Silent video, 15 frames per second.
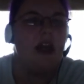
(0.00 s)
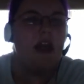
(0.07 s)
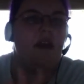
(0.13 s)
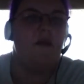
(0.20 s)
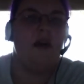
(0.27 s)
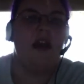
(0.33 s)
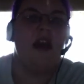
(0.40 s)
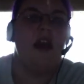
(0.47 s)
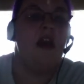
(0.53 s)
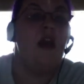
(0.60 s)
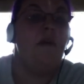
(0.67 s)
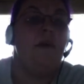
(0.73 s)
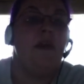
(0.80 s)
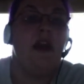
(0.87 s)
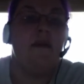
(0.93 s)
Anyway,
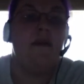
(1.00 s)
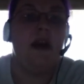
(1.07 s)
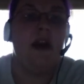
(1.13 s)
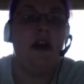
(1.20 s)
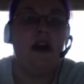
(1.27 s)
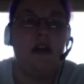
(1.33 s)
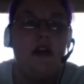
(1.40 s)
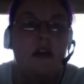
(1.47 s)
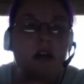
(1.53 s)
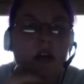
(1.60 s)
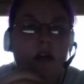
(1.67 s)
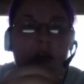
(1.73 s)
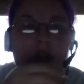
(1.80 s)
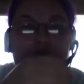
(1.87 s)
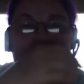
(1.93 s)
Planned
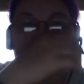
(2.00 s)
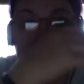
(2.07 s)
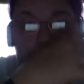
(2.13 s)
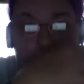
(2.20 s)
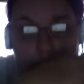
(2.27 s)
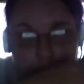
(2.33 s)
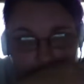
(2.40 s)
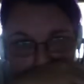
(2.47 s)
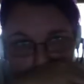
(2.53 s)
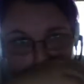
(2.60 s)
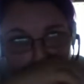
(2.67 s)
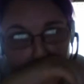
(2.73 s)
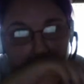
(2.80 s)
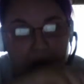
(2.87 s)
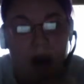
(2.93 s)
Parenthood um,
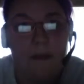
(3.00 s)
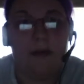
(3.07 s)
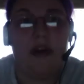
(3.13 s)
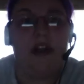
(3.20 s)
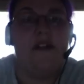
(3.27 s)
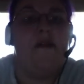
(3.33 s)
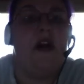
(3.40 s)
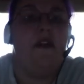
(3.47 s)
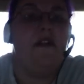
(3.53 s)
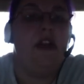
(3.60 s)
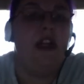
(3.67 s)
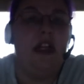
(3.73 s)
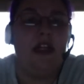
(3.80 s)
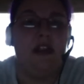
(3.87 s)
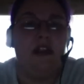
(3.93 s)
operates five
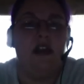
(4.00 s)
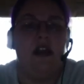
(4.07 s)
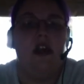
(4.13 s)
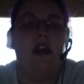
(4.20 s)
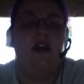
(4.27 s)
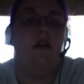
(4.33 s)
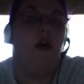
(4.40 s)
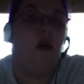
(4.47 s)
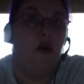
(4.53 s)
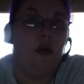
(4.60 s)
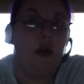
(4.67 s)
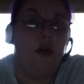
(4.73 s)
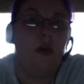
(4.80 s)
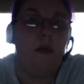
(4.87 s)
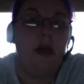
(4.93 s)
clinics in
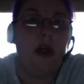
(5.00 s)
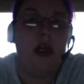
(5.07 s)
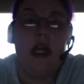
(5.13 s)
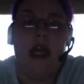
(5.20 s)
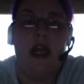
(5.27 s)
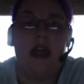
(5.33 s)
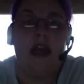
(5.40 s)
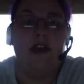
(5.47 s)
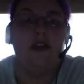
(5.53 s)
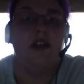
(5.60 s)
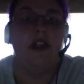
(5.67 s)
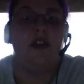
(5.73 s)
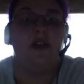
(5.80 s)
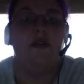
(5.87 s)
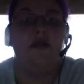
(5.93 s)
Oklahoma and
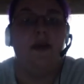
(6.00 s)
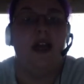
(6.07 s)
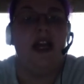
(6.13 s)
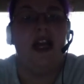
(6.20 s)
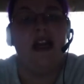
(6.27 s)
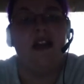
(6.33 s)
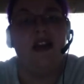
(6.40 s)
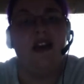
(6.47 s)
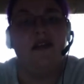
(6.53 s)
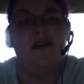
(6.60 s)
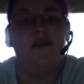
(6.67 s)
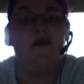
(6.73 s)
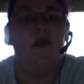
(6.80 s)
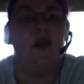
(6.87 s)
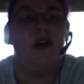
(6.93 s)
actually serves about eight
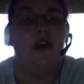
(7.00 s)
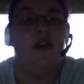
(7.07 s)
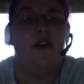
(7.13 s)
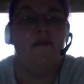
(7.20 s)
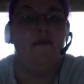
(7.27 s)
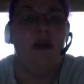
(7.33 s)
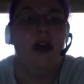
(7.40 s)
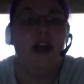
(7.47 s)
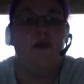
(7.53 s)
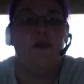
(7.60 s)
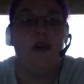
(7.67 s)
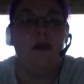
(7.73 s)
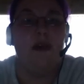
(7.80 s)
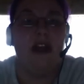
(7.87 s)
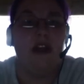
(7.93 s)
thousand four hundred men and
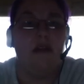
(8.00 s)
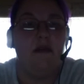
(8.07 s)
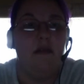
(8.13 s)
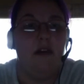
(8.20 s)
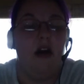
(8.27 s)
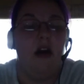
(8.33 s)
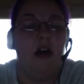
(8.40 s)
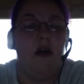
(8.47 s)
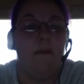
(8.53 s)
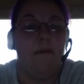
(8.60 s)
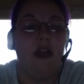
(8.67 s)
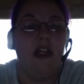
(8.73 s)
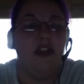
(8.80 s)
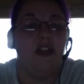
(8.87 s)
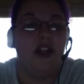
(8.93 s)
women um,
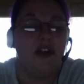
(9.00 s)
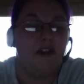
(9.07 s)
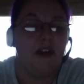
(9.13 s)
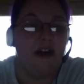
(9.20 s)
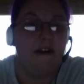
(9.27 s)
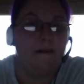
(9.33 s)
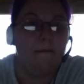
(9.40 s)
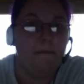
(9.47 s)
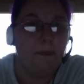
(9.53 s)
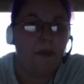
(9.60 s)
each year there.